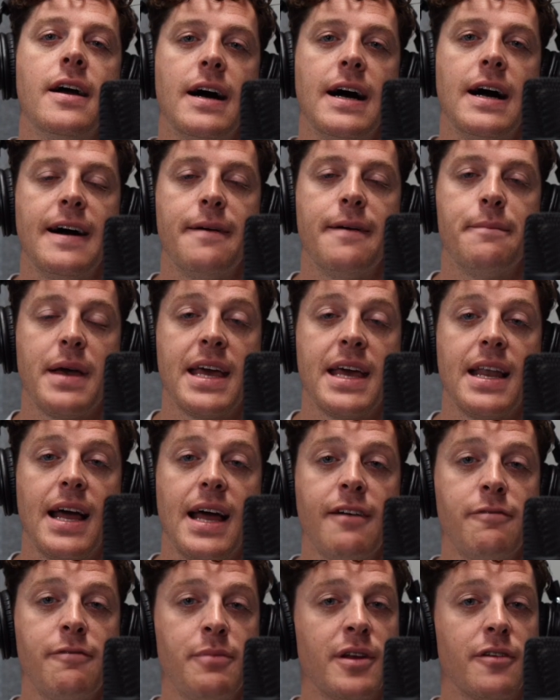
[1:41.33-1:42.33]
And
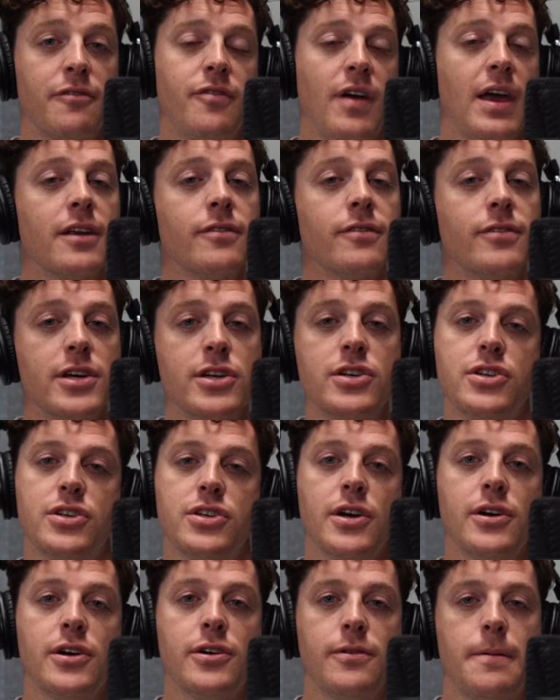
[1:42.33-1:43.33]
I've been a fan of his
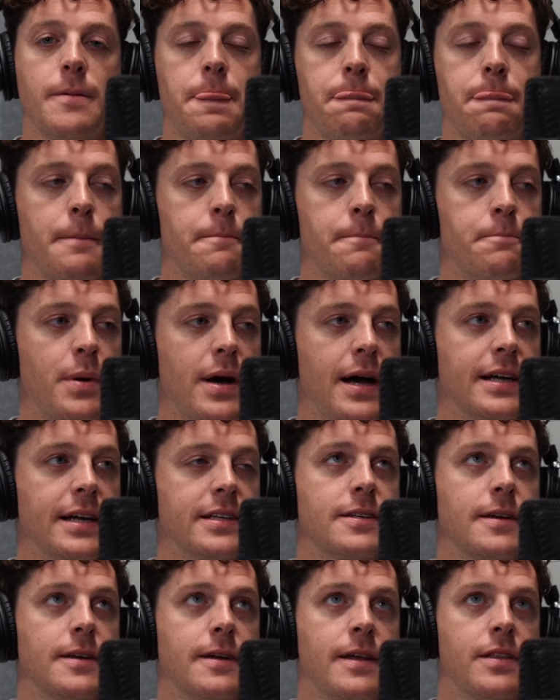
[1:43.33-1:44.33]
show,
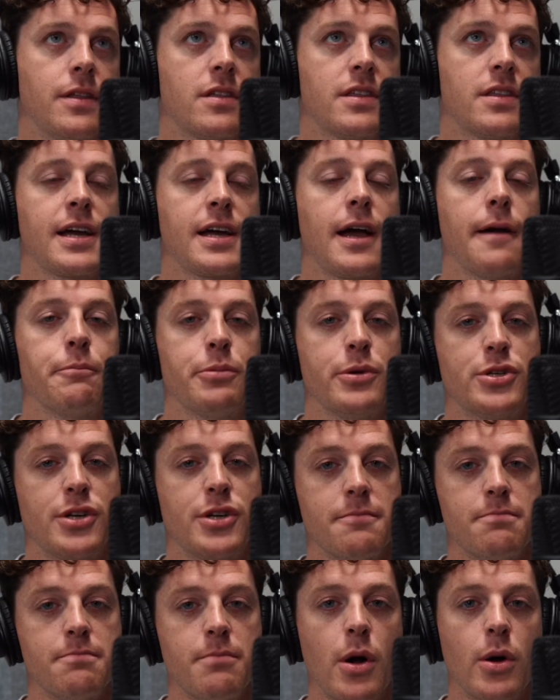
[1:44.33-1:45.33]
but the thing I
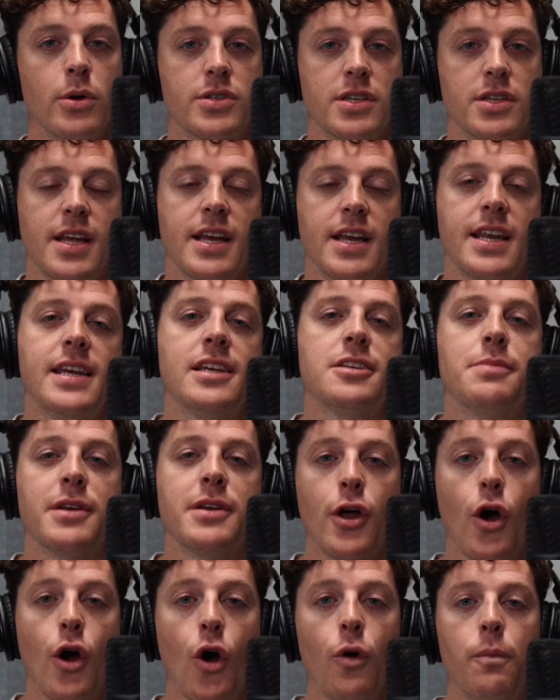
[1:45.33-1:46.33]
appreciate most is that he has been
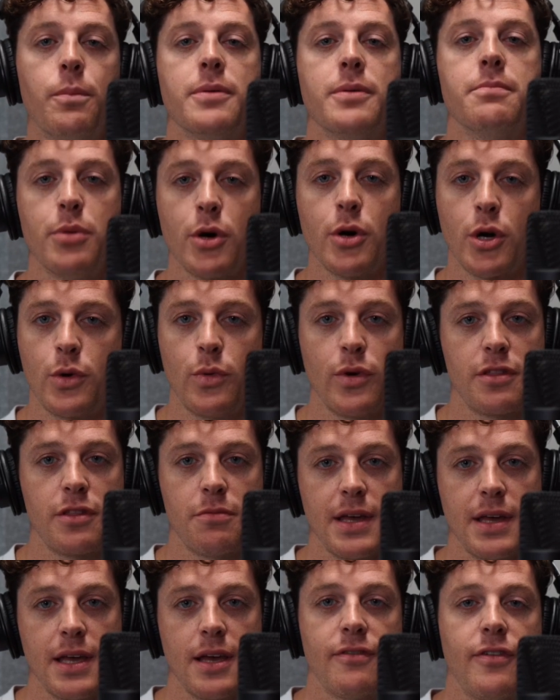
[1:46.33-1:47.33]
an open book with
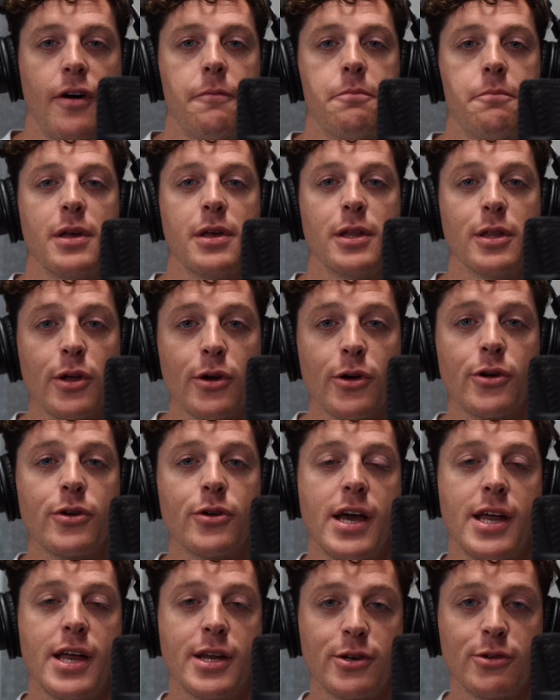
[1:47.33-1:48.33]
me of helping me
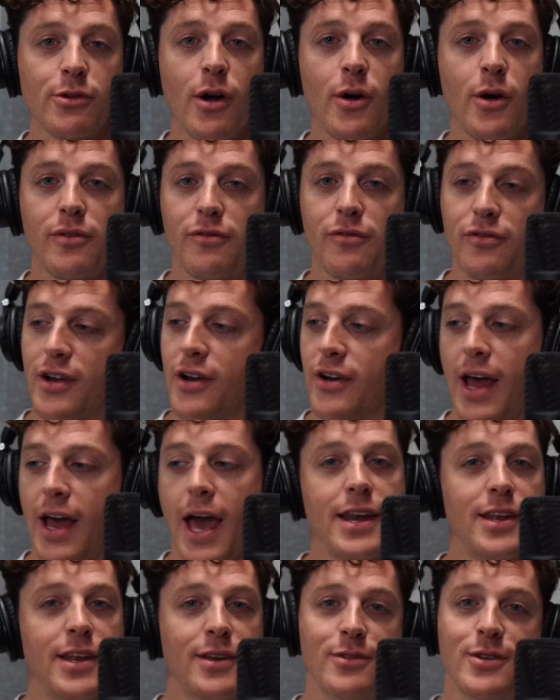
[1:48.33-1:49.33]
learn and grow and figure out
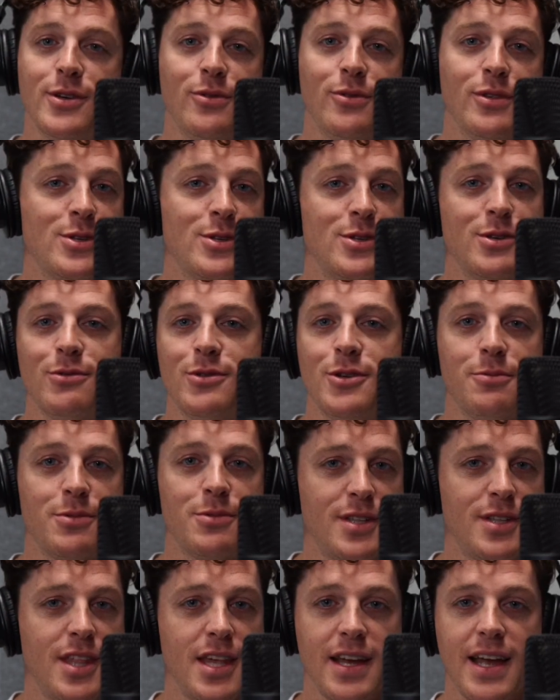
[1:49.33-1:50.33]
how do you do this YouTube
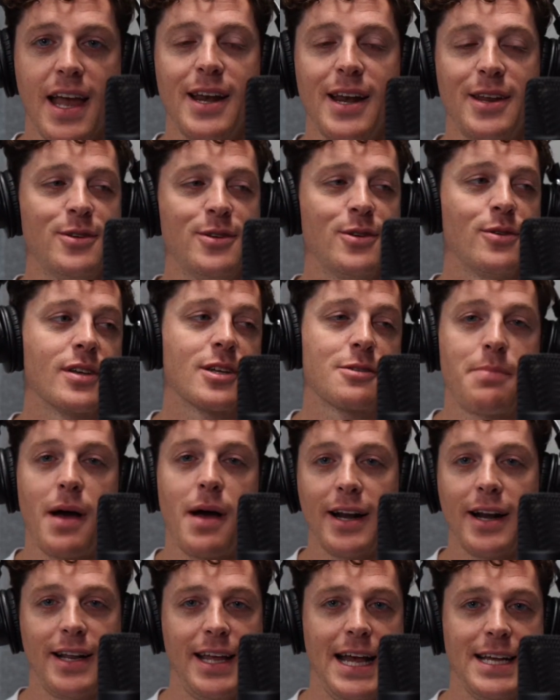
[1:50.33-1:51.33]
thing? How do you do this
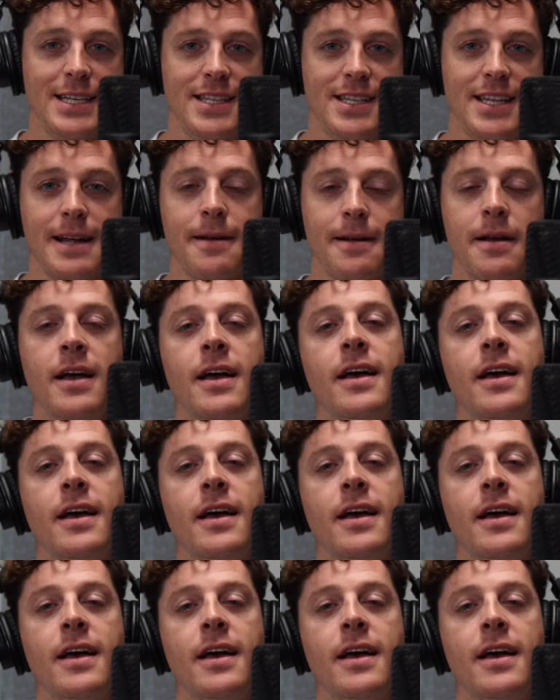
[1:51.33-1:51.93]
podcast thing?